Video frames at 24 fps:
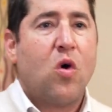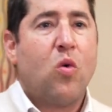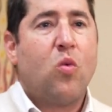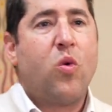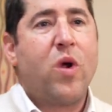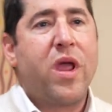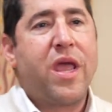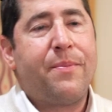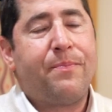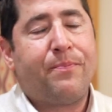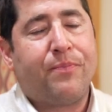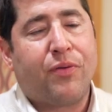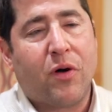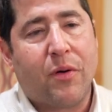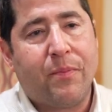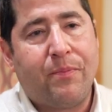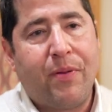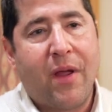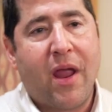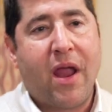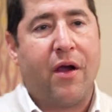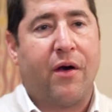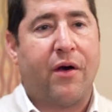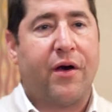we
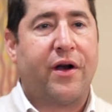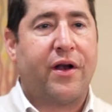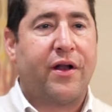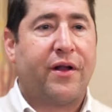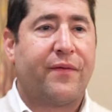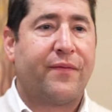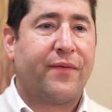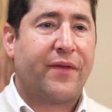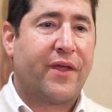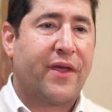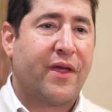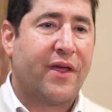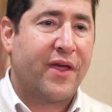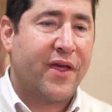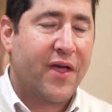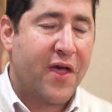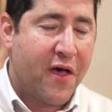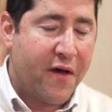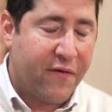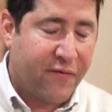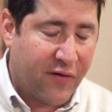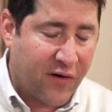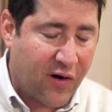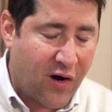prepared
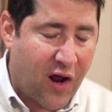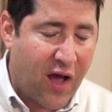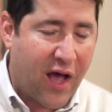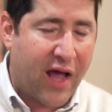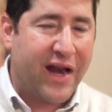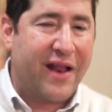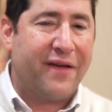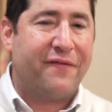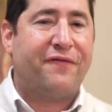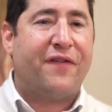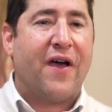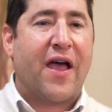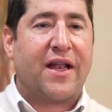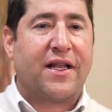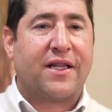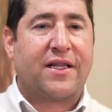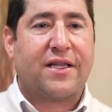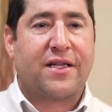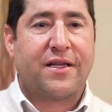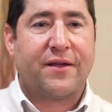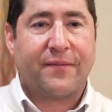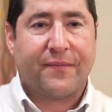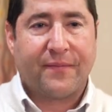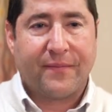for an
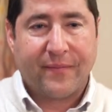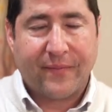event.